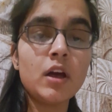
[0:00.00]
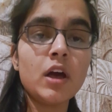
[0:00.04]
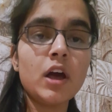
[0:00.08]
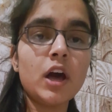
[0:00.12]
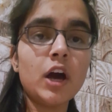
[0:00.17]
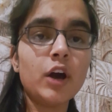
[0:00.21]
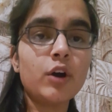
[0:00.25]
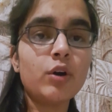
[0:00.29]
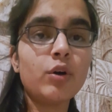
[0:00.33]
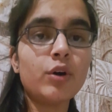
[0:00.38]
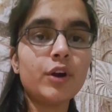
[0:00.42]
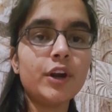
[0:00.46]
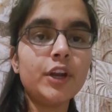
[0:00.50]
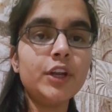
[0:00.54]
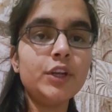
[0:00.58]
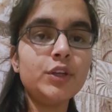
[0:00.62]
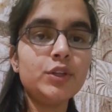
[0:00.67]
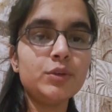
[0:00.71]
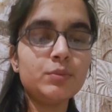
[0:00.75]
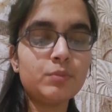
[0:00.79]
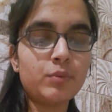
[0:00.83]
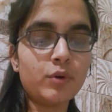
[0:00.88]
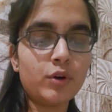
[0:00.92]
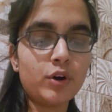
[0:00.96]
According
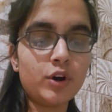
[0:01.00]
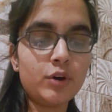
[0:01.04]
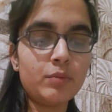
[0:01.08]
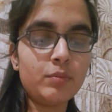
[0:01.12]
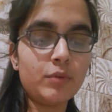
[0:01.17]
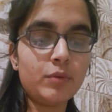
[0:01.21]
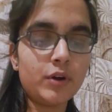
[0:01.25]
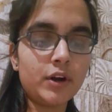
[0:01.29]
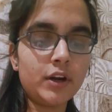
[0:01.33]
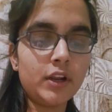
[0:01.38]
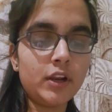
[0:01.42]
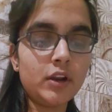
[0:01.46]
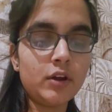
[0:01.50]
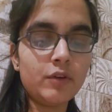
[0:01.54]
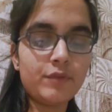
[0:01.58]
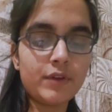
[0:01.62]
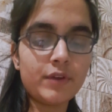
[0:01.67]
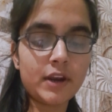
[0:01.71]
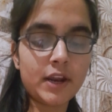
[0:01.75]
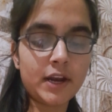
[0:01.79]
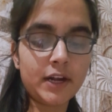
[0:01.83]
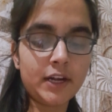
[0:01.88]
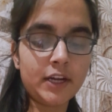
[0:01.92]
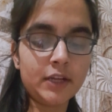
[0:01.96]
to Bohr model of
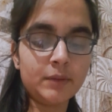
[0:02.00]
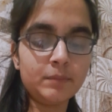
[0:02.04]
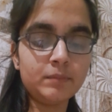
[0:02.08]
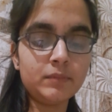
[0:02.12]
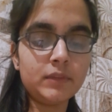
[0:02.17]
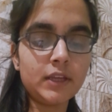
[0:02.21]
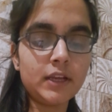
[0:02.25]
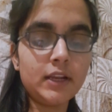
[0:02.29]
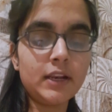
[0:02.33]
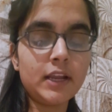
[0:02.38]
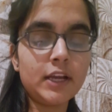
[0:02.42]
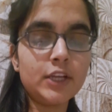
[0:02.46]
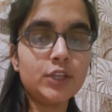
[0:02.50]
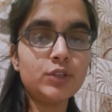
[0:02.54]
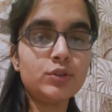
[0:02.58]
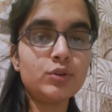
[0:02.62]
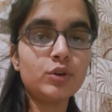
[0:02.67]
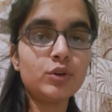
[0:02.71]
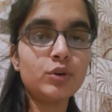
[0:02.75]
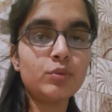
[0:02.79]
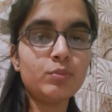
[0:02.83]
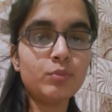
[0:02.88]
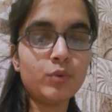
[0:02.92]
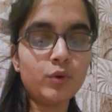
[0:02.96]
an atom, the
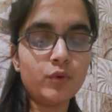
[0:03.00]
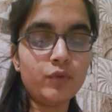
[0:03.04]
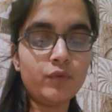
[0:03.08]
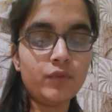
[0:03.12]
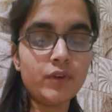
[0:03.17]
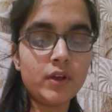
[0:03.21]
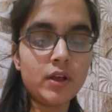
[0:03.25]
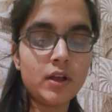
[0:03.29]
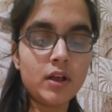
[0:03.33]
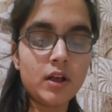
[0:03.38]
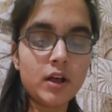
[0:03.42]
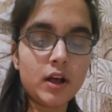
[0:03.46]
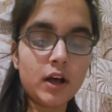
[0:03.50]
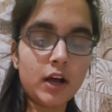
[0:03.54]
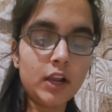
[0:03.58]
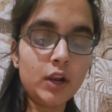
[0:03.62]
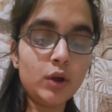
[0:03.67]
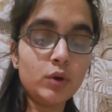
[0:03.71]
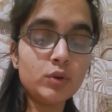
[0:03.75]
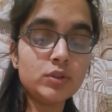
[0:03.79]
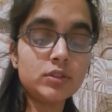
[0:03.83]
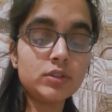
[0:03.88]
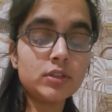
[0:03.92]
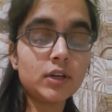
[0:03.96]
electron moves
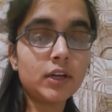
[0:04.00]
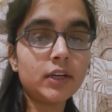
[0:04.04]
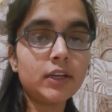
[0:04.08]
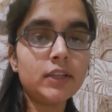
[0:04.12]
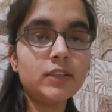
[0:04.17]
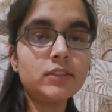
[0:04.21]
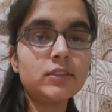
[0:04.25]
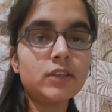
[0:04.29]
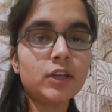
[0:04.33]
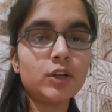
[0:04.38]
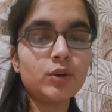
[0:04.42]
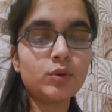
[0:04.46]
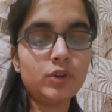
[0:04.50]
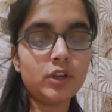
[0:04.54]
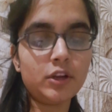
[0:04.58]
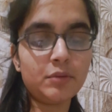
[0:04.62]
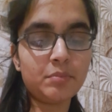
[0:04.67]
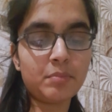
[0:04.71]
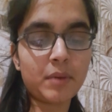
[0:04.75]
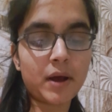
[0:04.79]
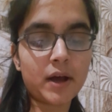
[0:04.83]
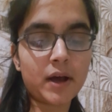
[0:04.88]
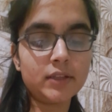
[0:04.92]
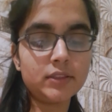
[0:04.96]
along certain circular
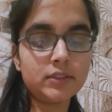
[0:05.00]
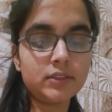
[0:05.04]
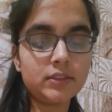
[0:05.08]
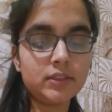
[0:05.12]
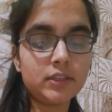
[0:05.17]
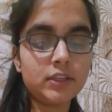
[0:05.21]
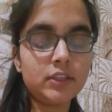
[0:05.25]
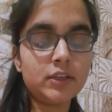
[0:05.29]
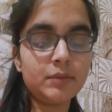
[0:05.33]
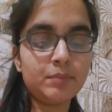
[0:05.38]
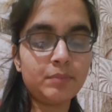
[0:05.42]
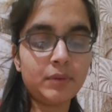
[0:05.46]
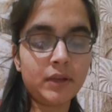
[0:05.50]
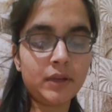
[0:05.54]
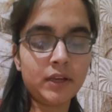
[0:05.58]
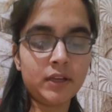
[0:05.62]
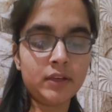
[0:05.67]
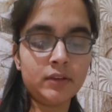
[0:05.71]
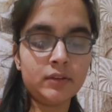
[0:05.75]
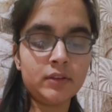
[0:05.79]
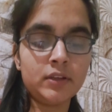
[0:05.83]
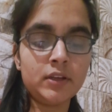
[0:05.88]
paths in a plane.